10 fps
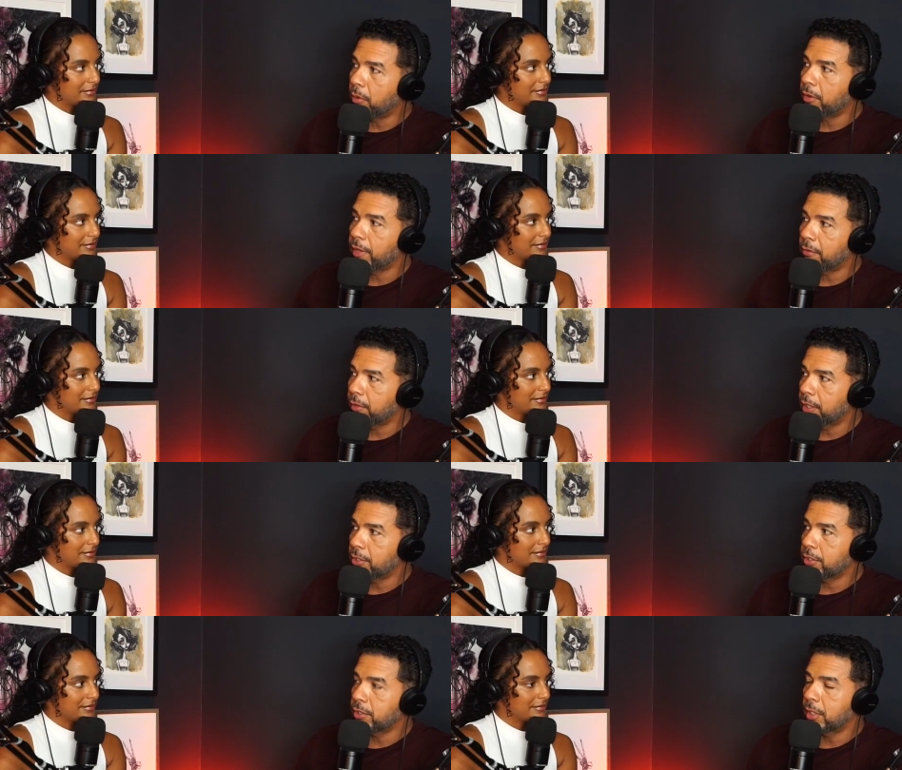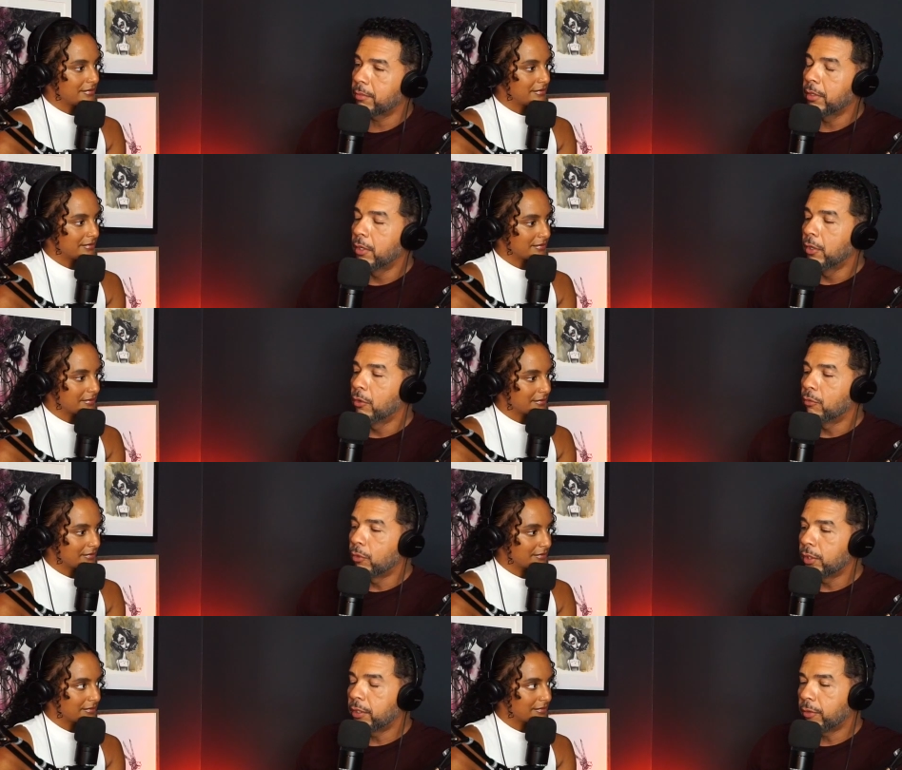Speaker 1: part of that relationship
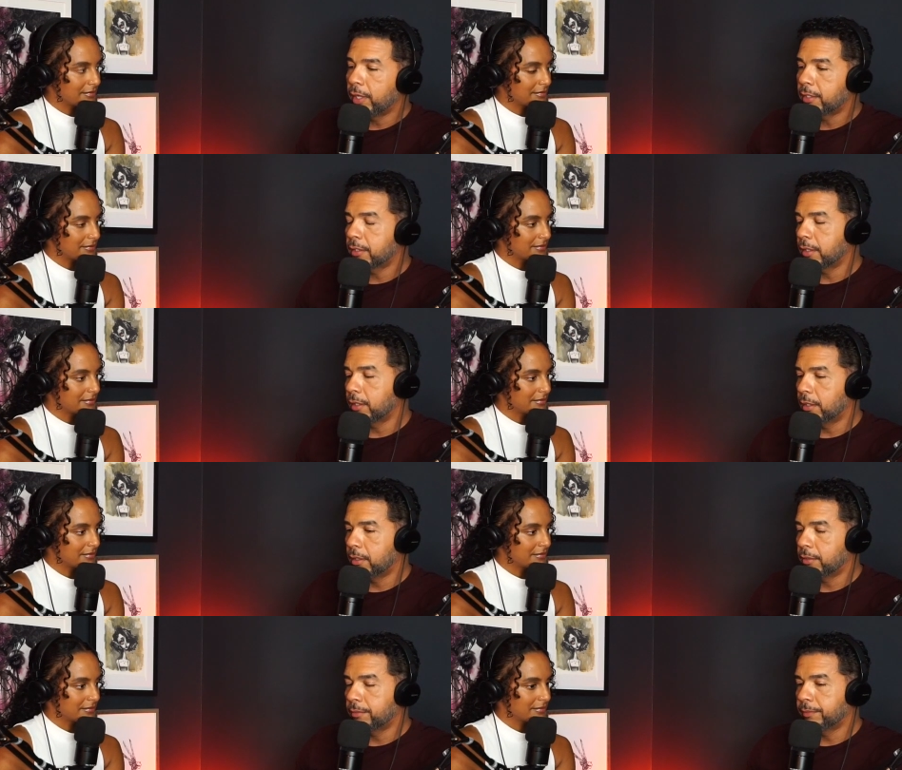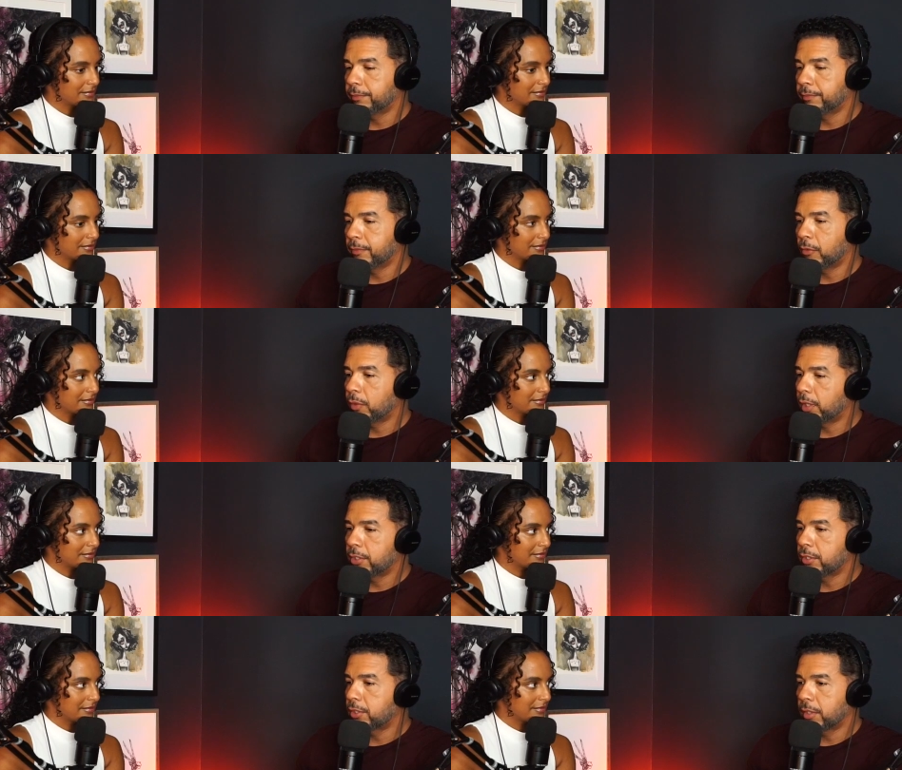really creates uh, a
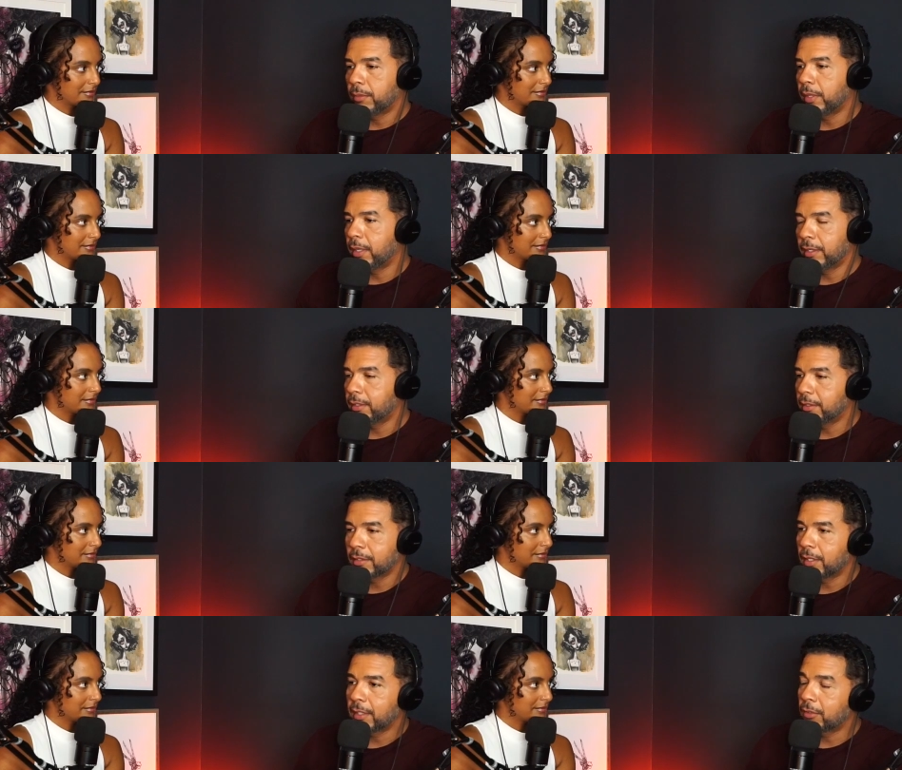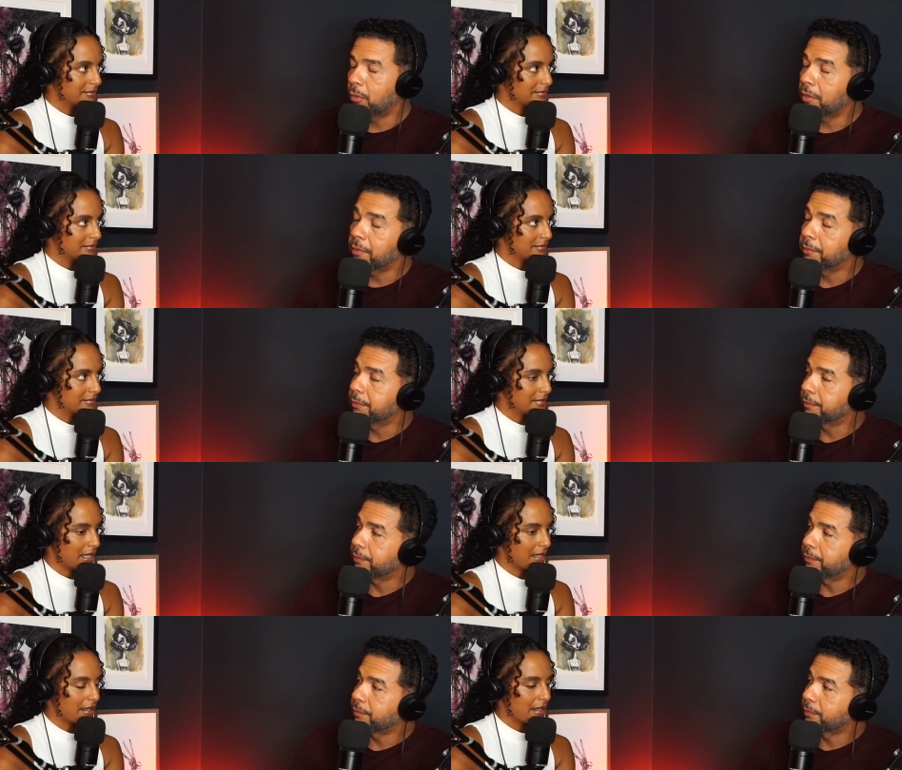relationship that isn't like no other.
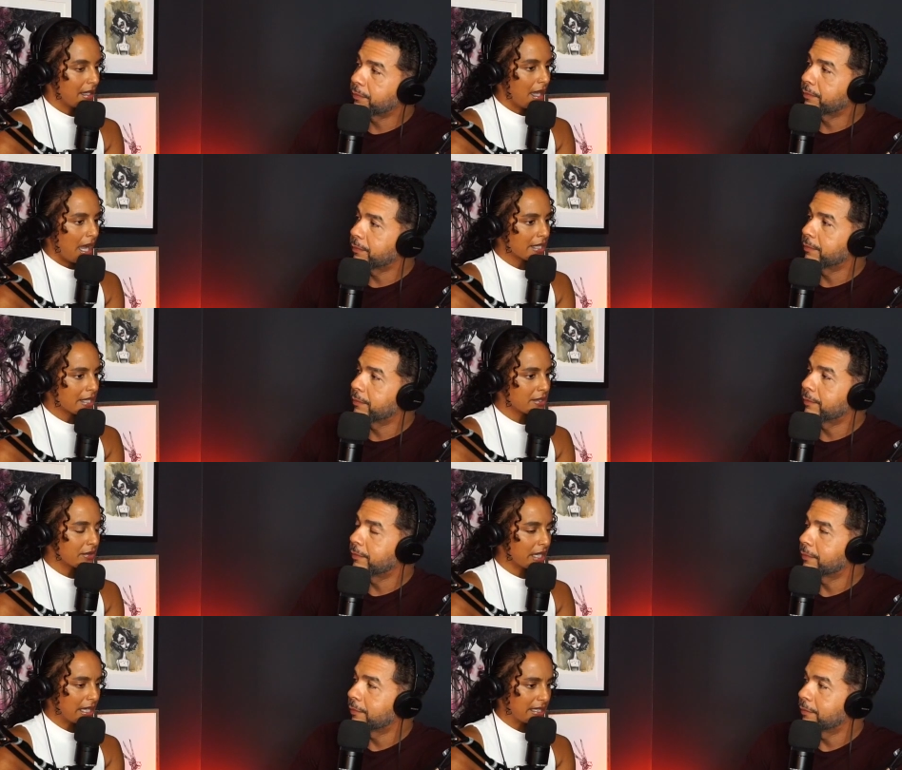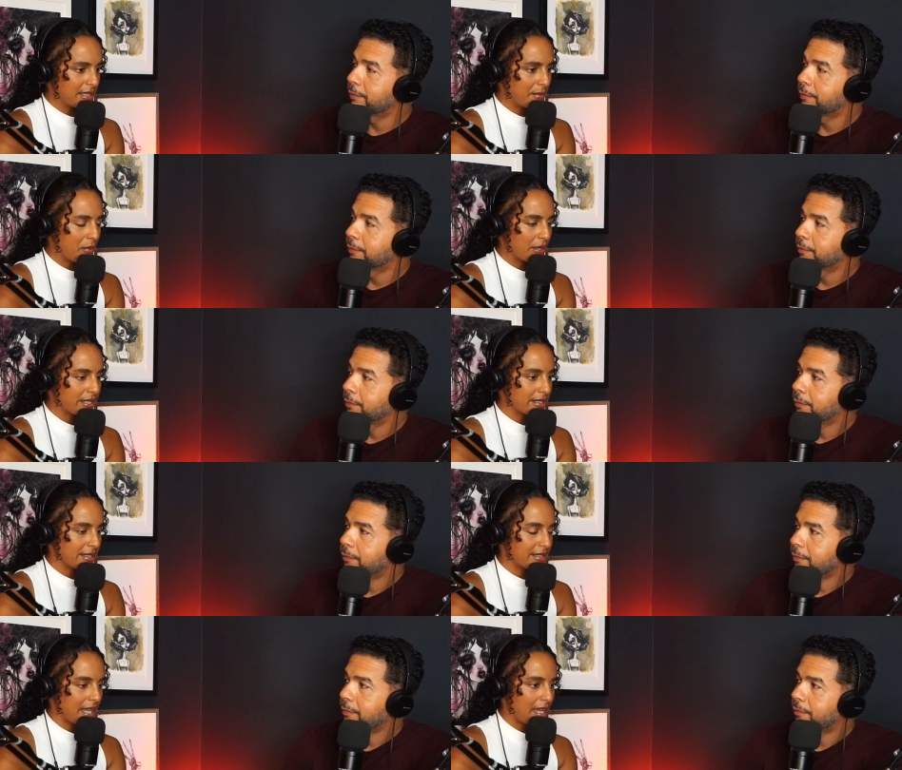
Speaker 2: Yeah. I do think it's important
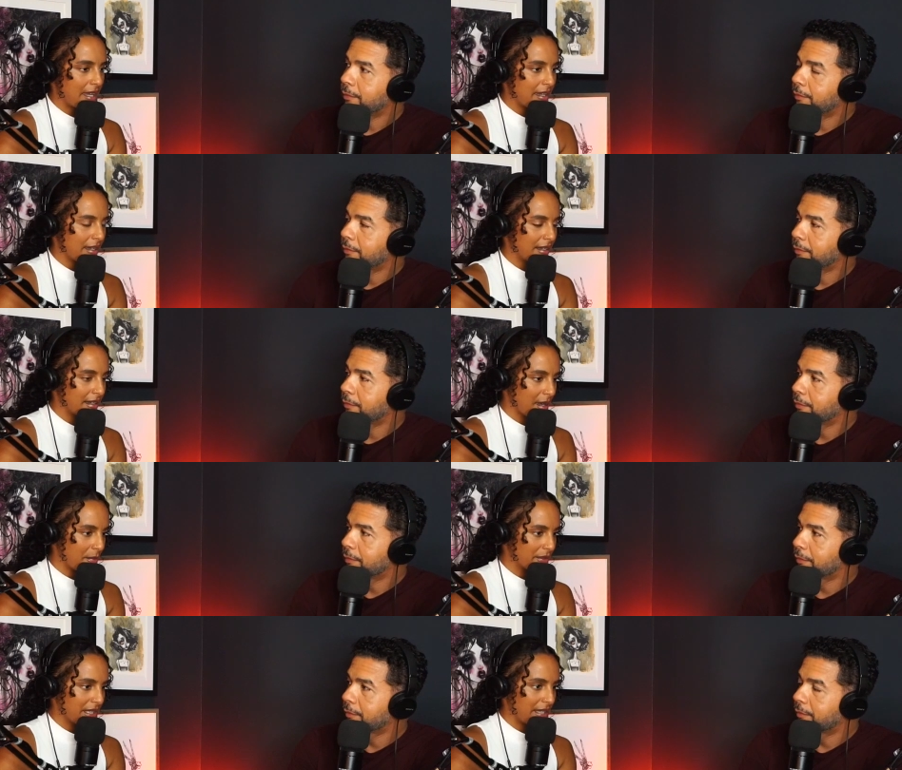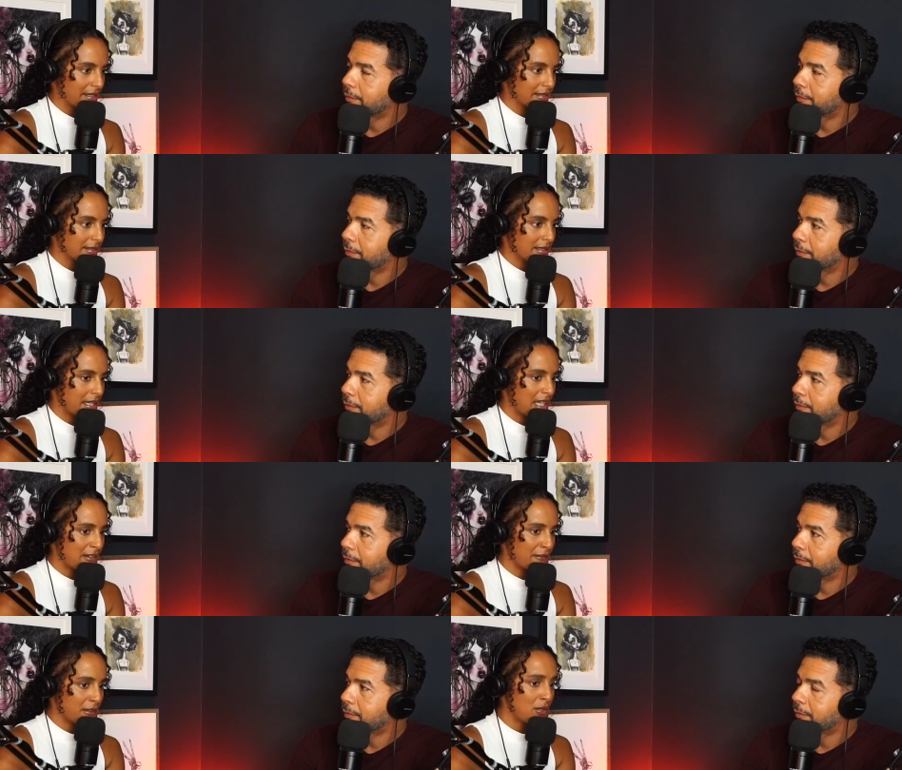to say a couple things
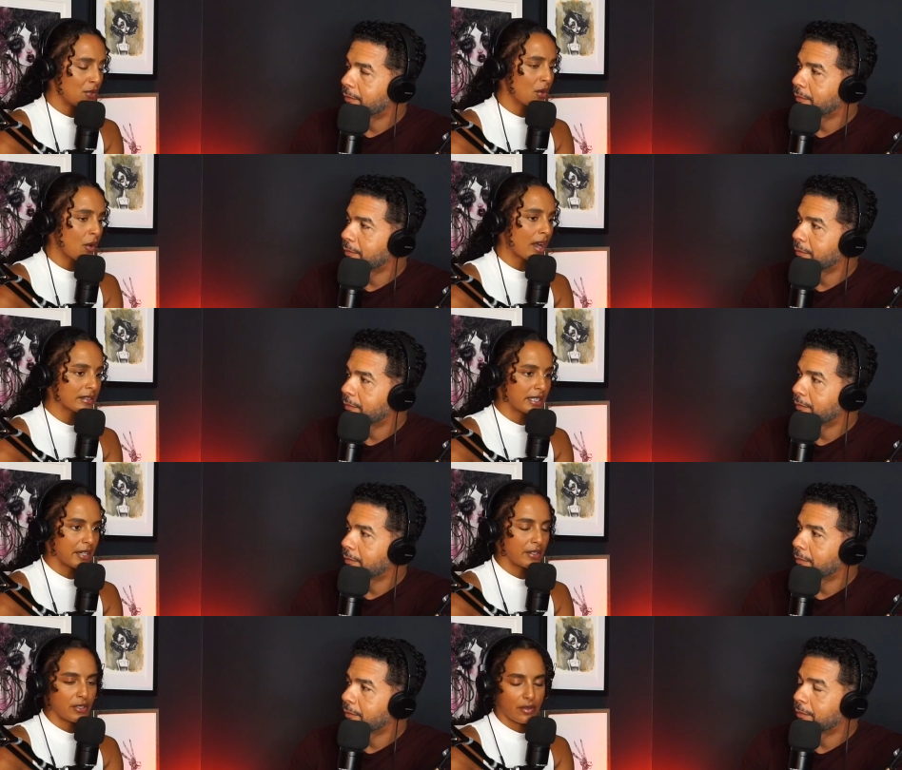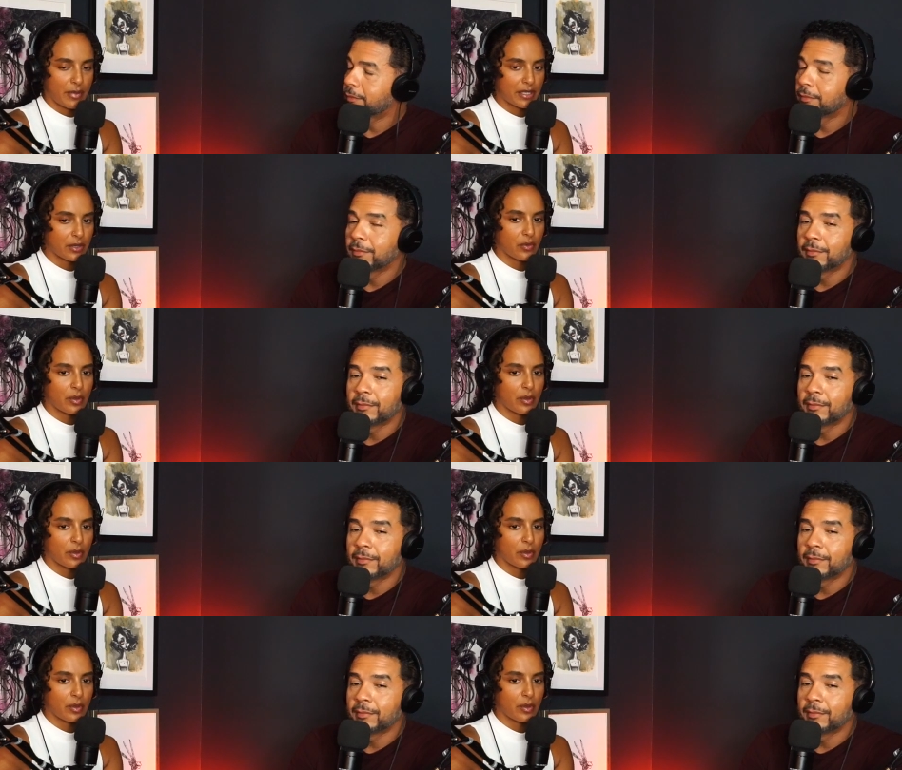if you go out there and you're a man or a